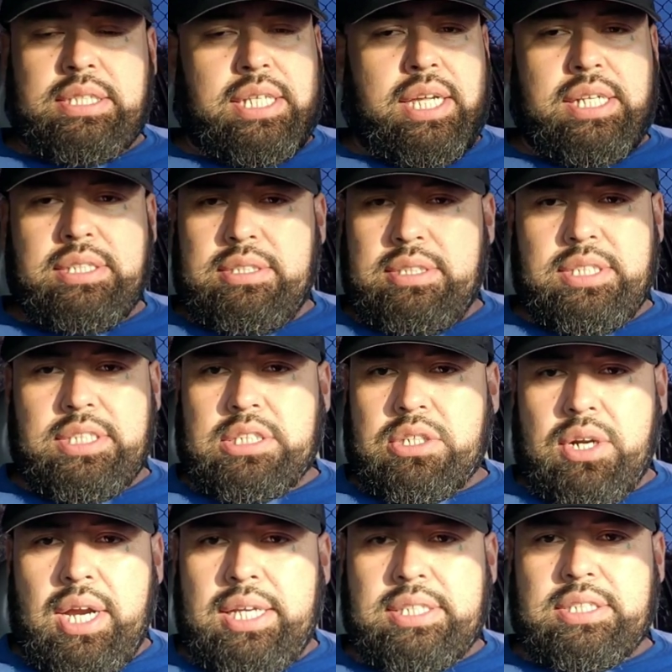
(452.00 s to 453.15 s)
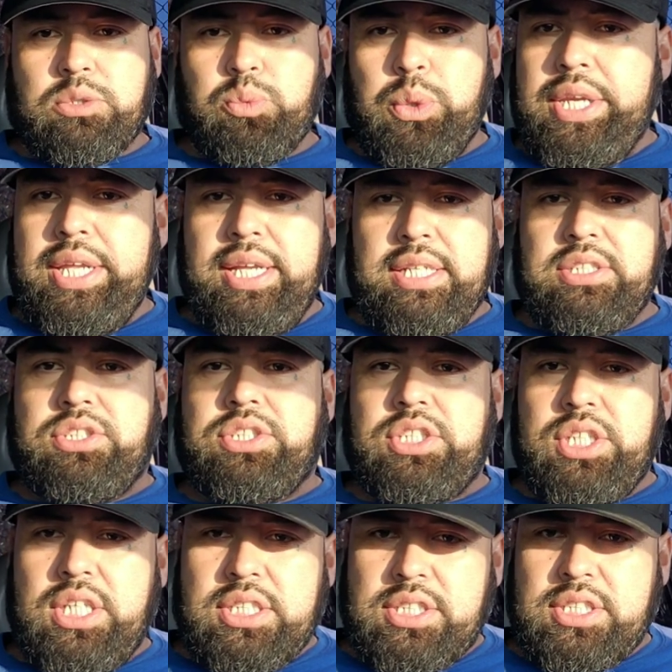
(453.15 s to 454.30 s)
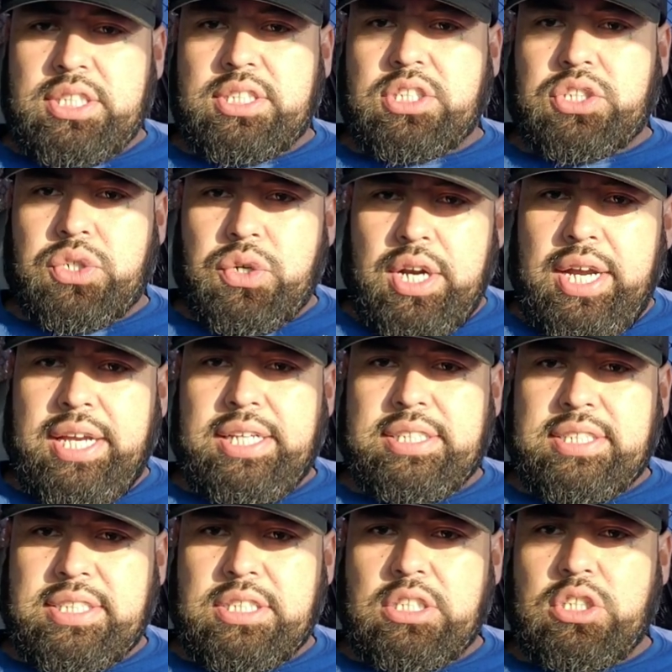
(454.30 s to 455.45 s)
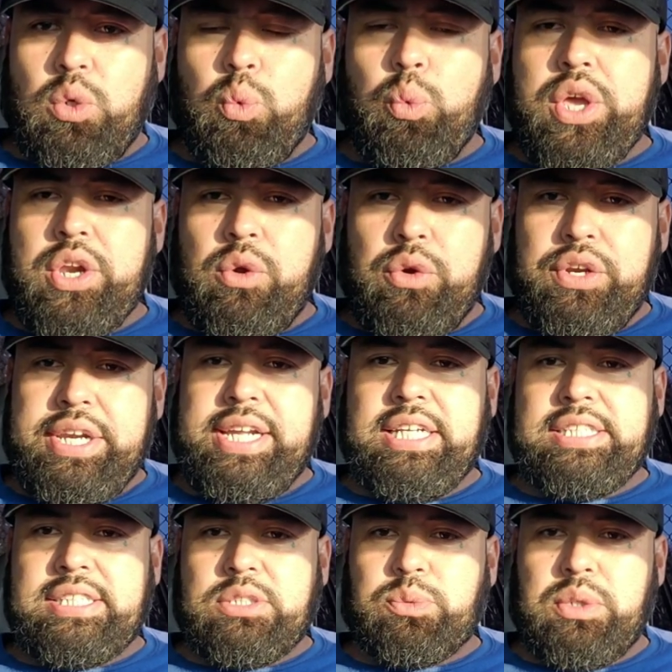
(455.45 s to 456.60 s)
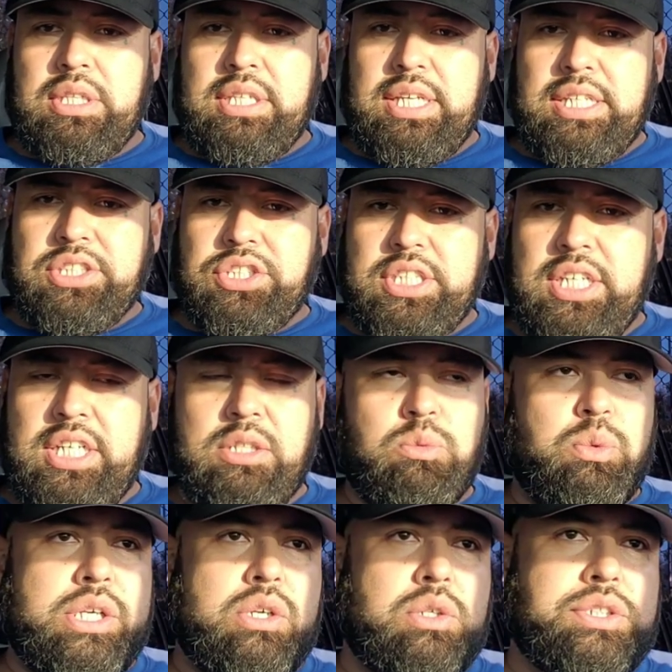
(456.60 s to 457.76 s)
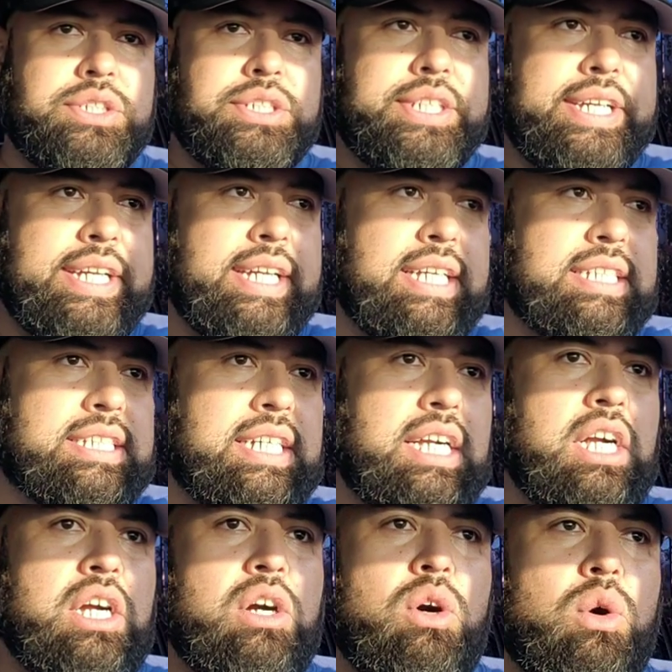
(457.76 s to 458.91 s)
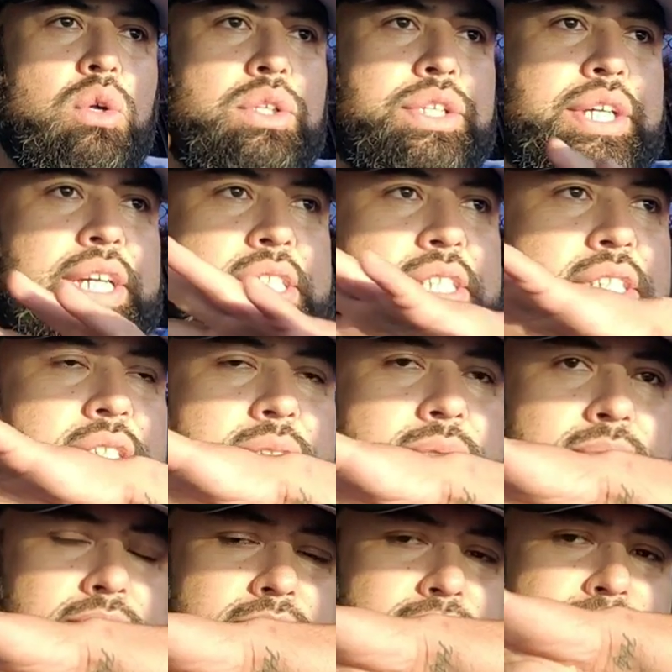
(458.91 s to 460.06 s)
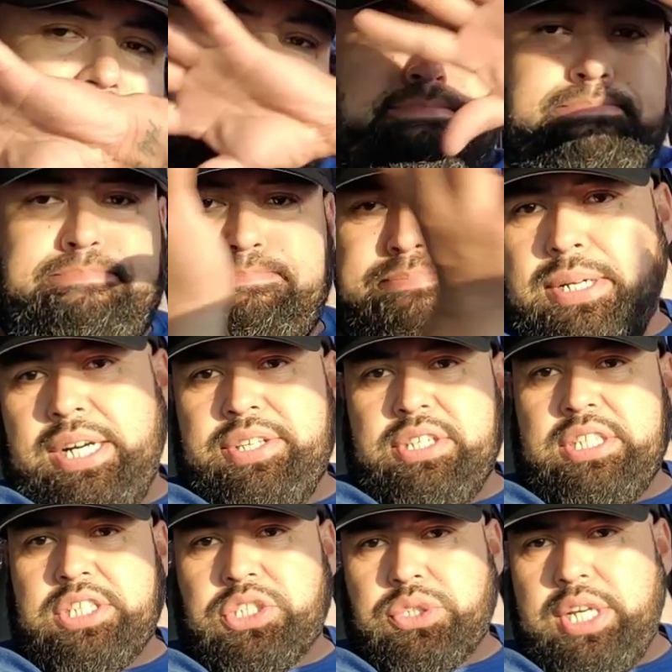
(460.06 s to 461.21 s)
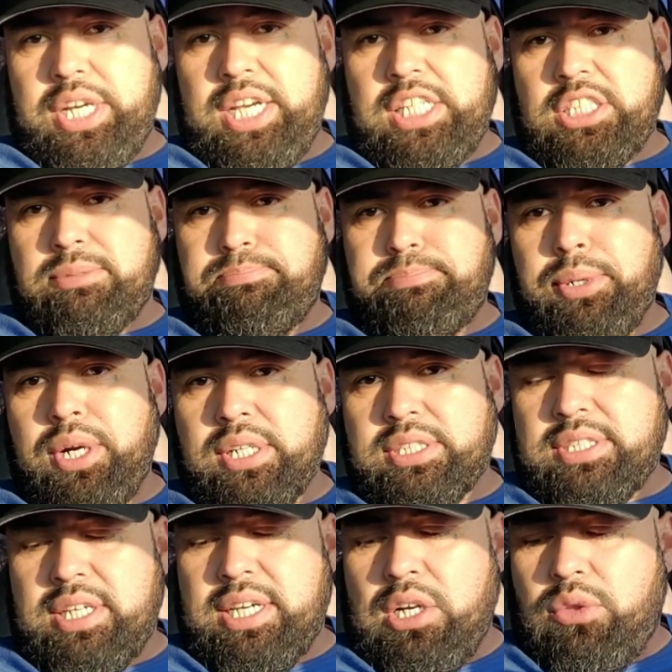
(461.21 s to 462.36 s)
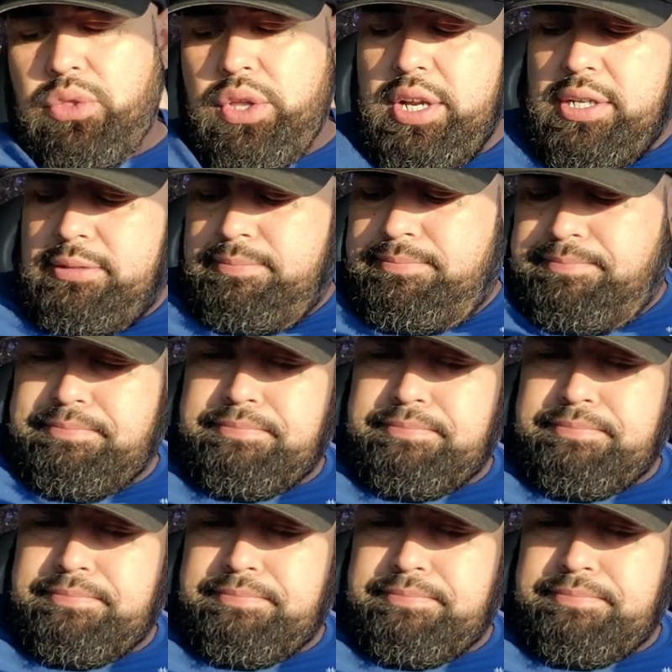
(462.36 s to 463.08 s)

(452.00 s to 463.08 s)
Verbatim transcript: That is Jesus Christ. We need Jesus Christ. We don't need religion. We don't need all these other trash books that are out there.